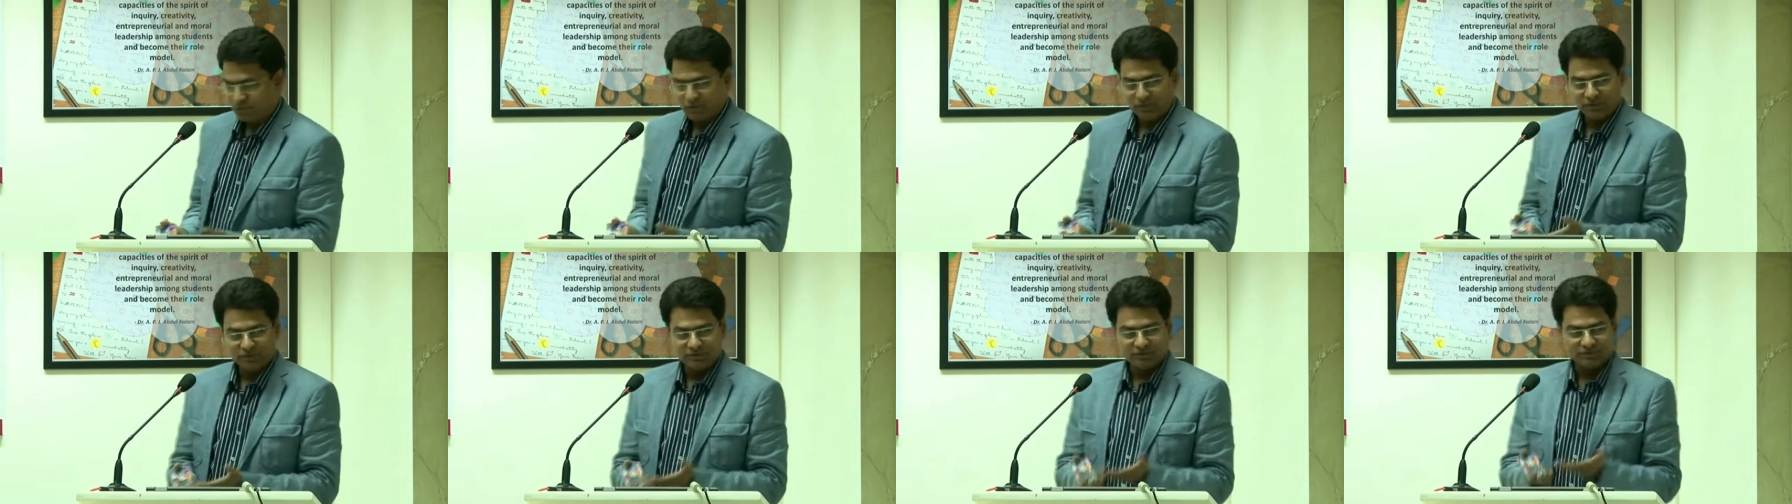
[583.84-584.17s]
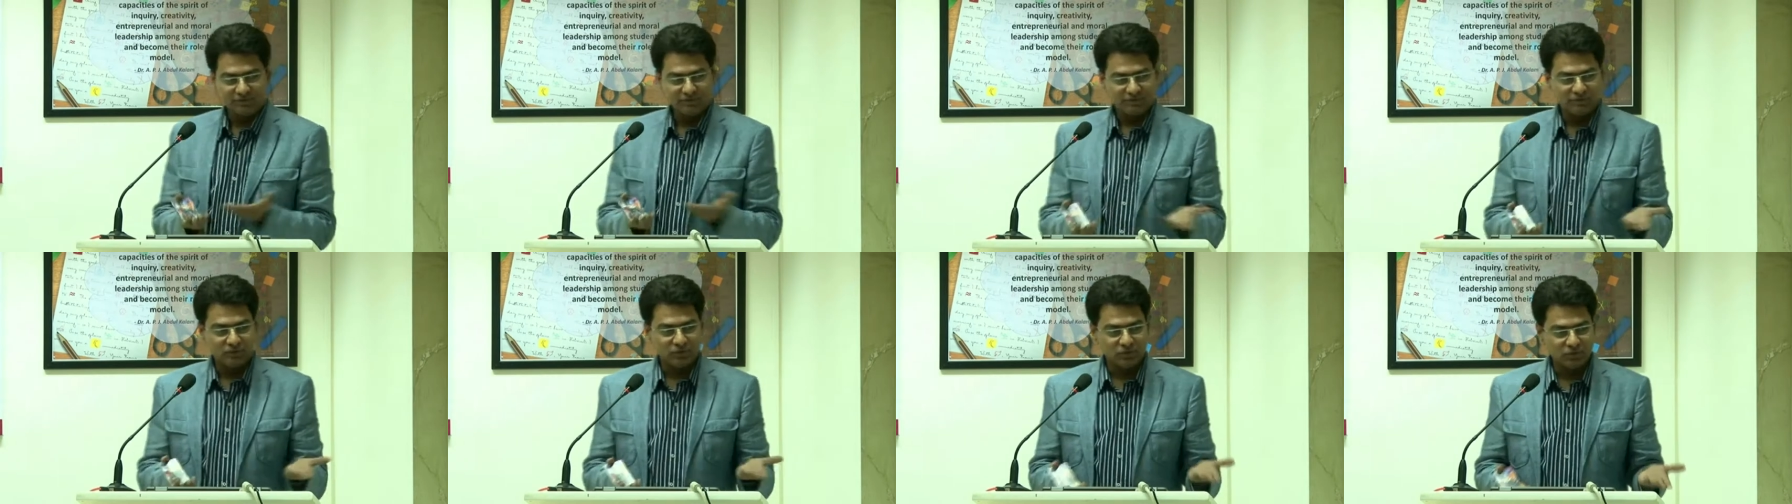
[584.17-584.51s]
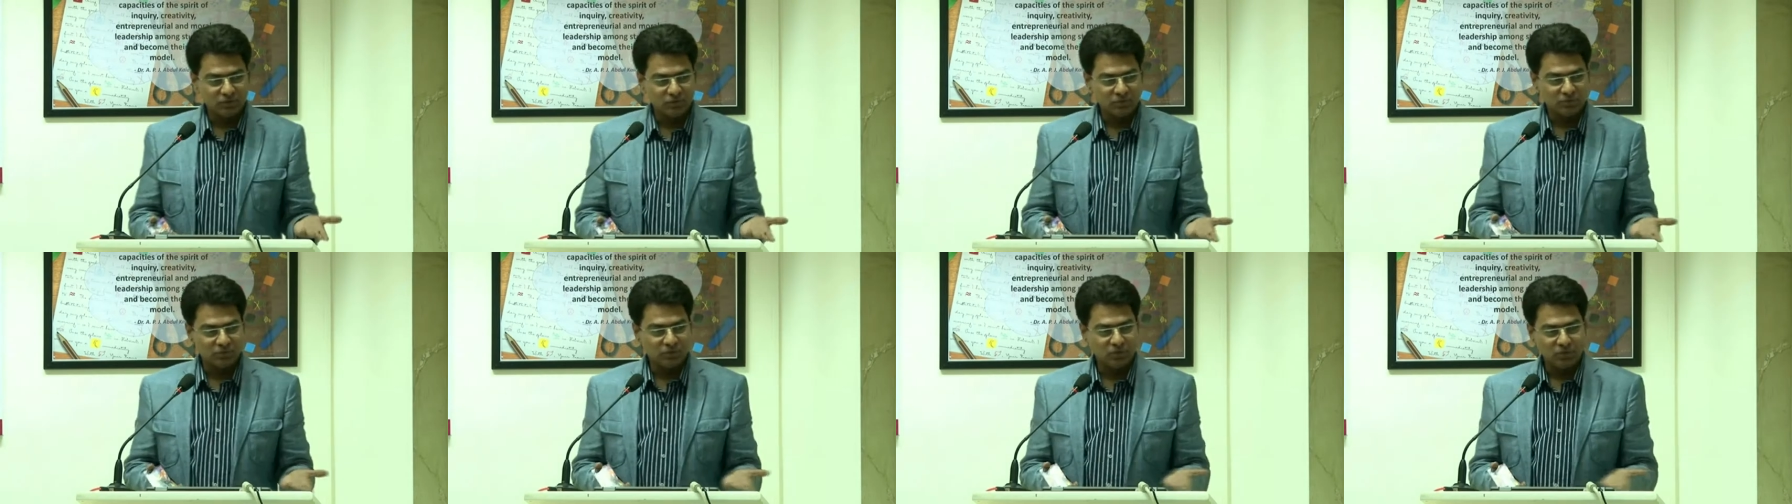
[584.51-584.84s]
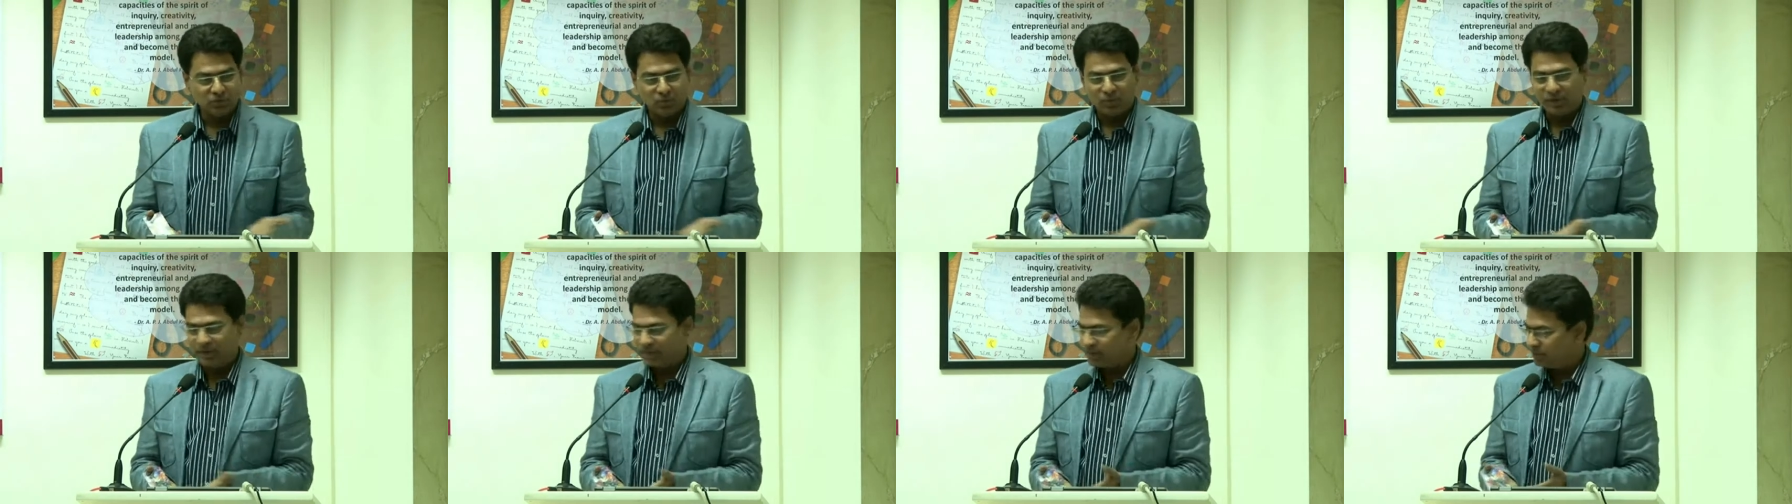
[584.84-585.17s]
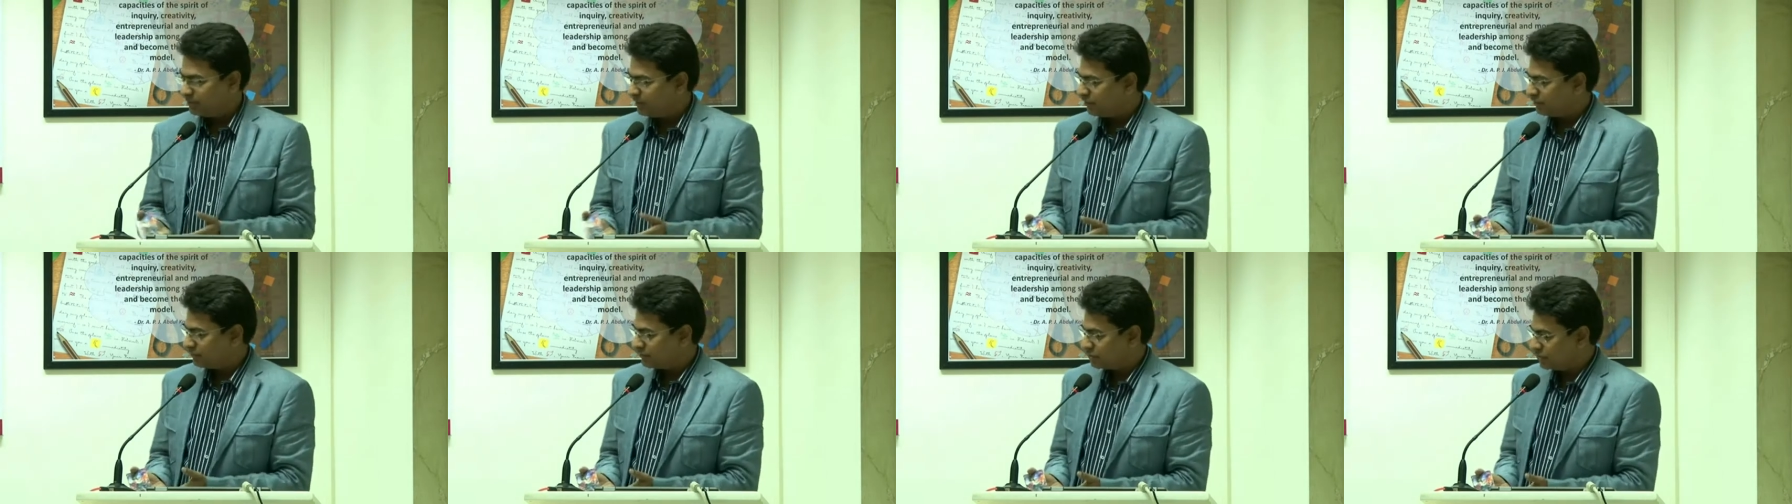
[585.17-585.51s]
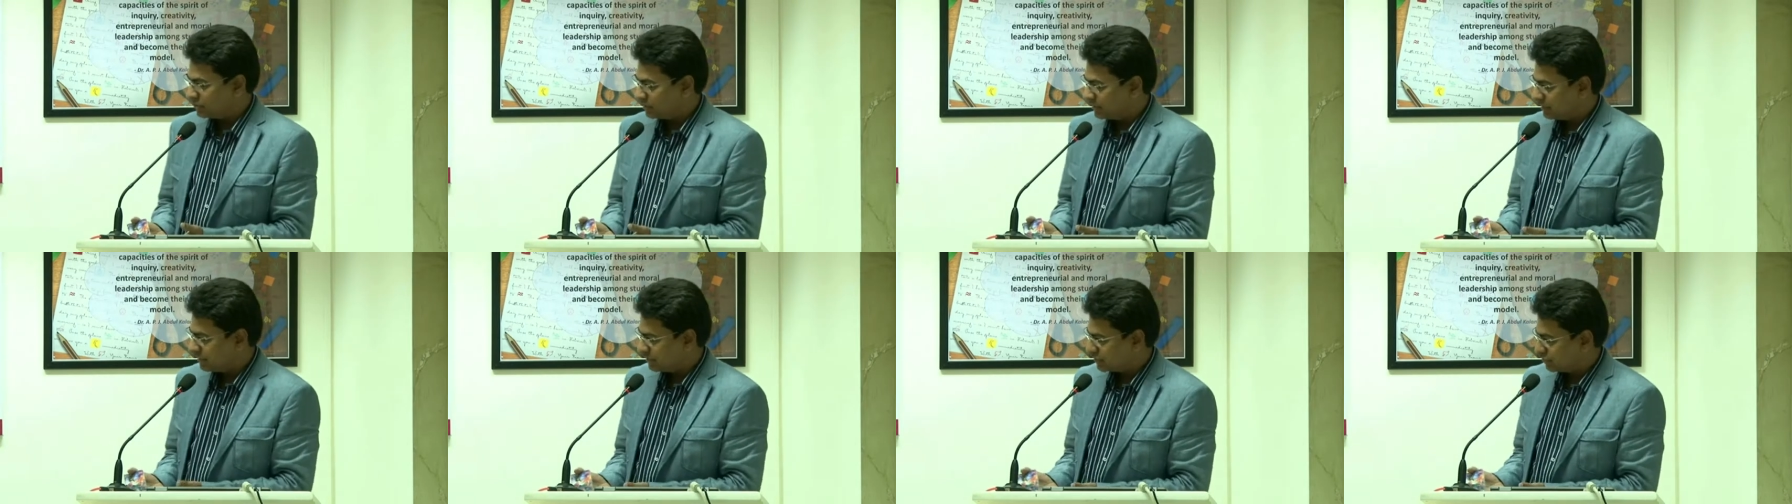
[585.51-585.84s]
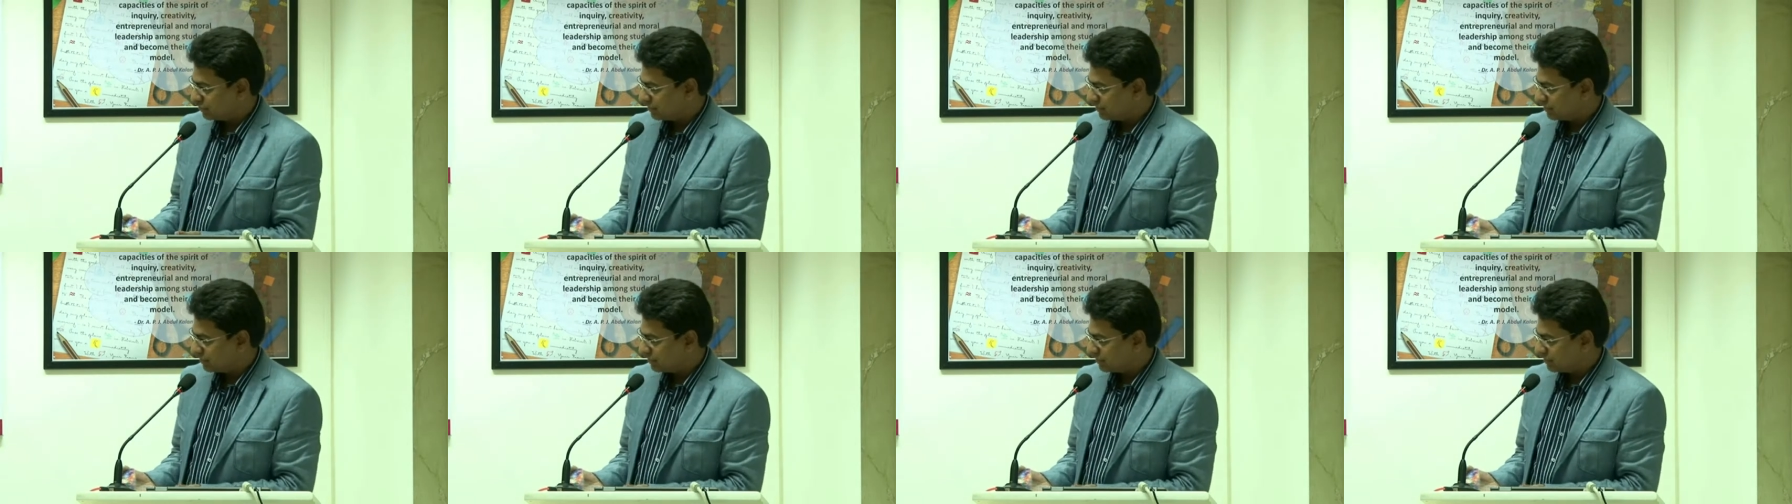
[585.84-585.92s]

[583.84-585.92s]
you, you don't want the blood of a journalist